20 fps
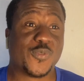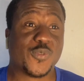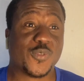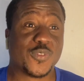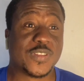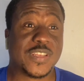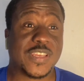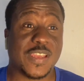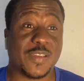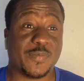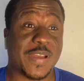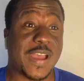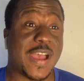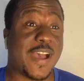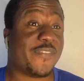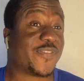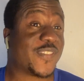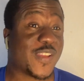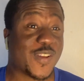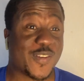It was a good
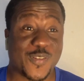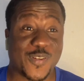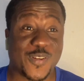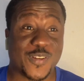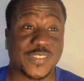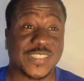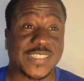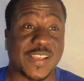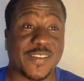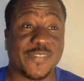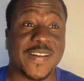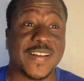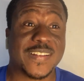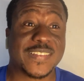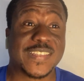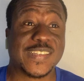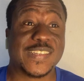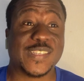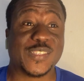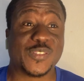game. After all,
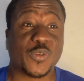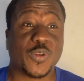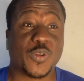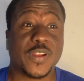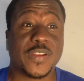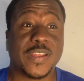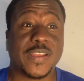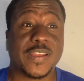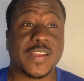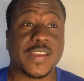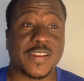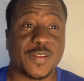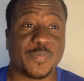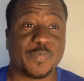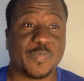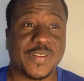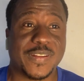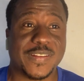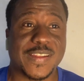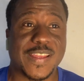Southampton is
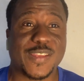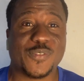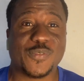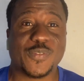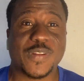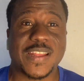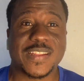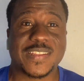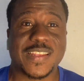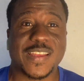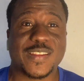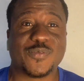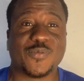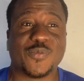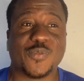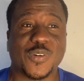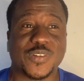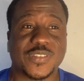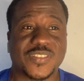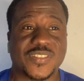already crippling, and
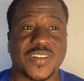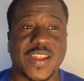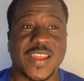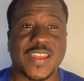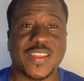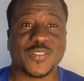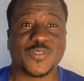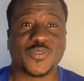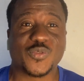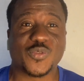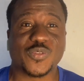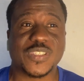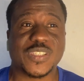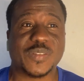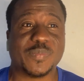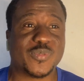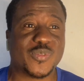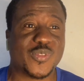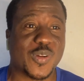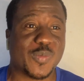United was
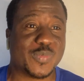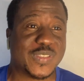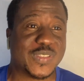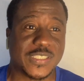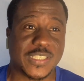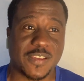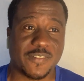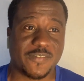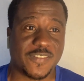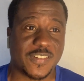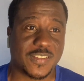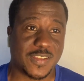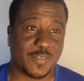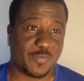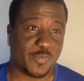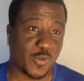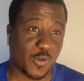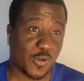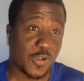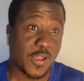trying to demolish
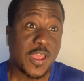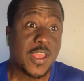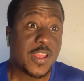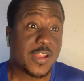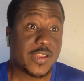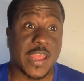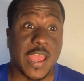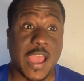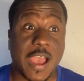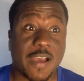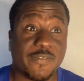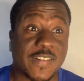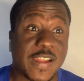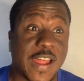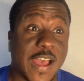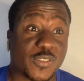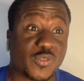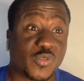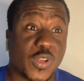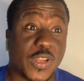everything because
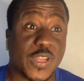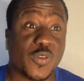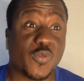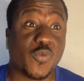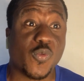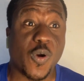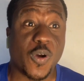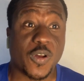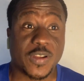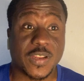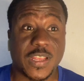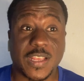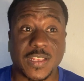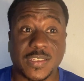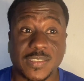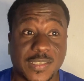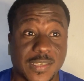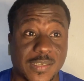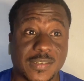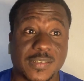they haven't actually
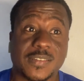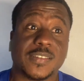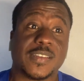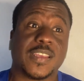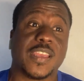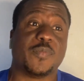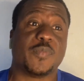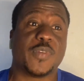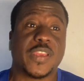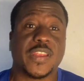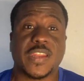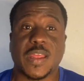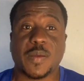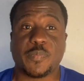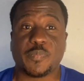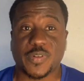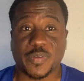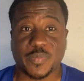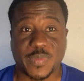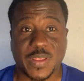won a single
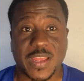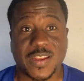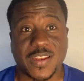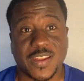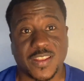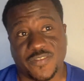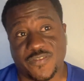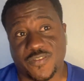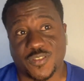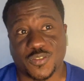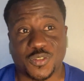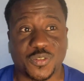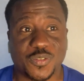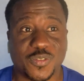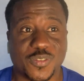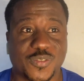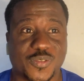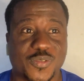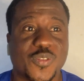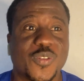game in the Premier League
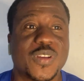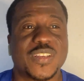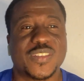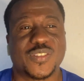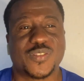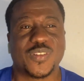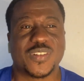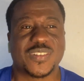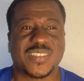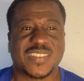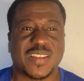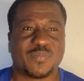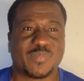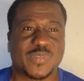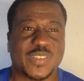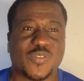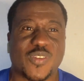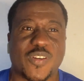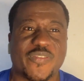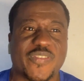for sure. So it's
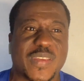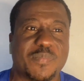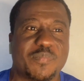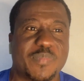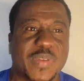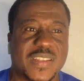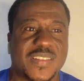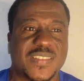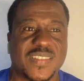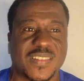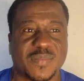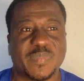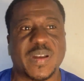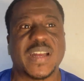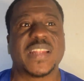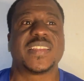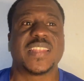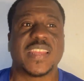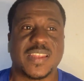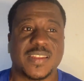not something of a
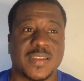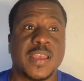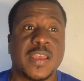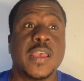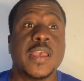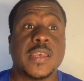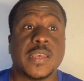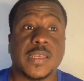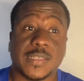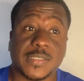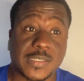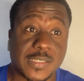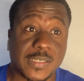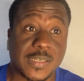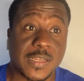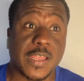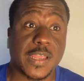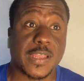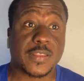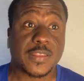big deal, but then
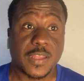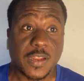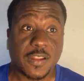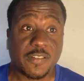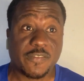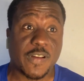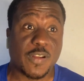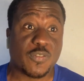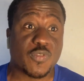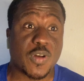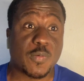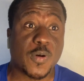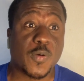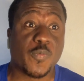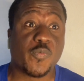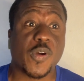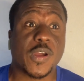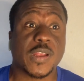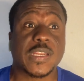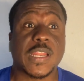it's still a very
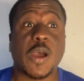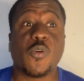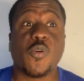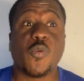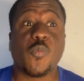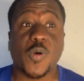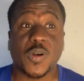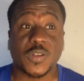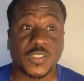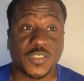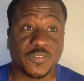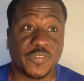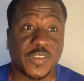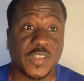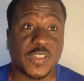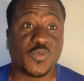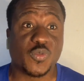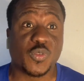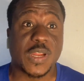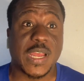valuable point that will
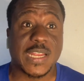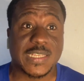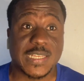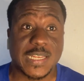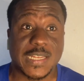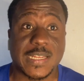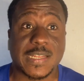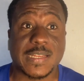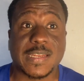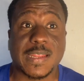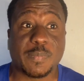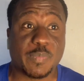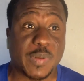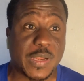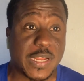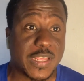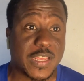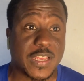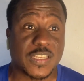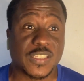motivate United
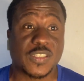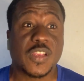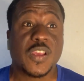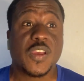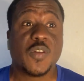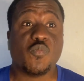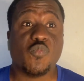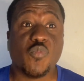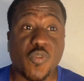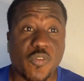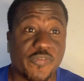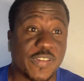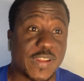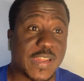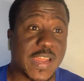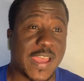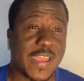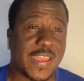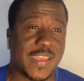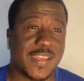and the players
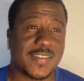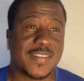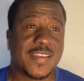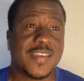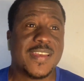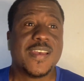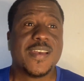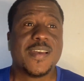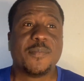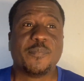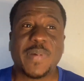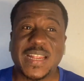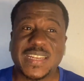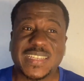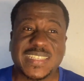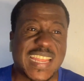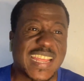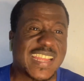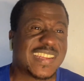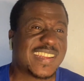moving ahead.
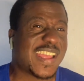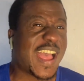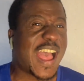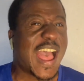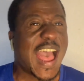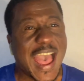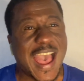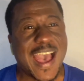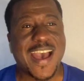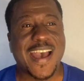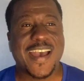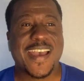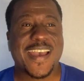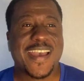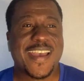But then,